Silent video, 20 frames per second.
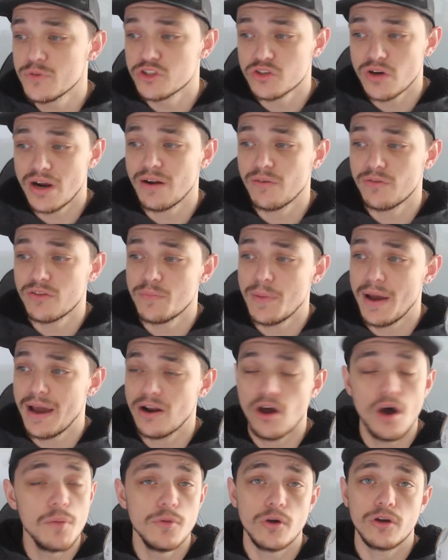Straight off the
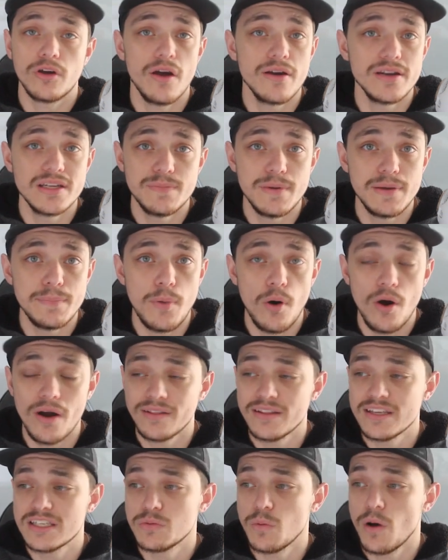bat, I'm not going to be
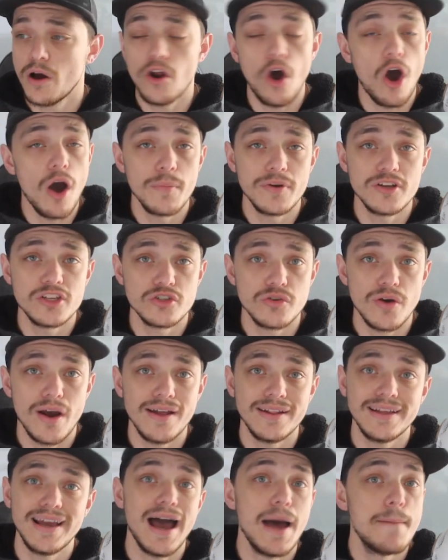buying this one. I'm in
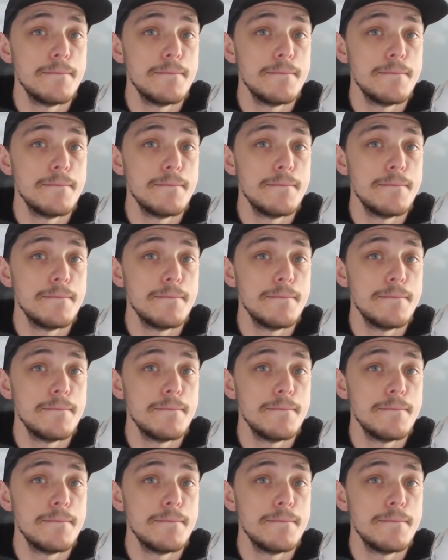Australia.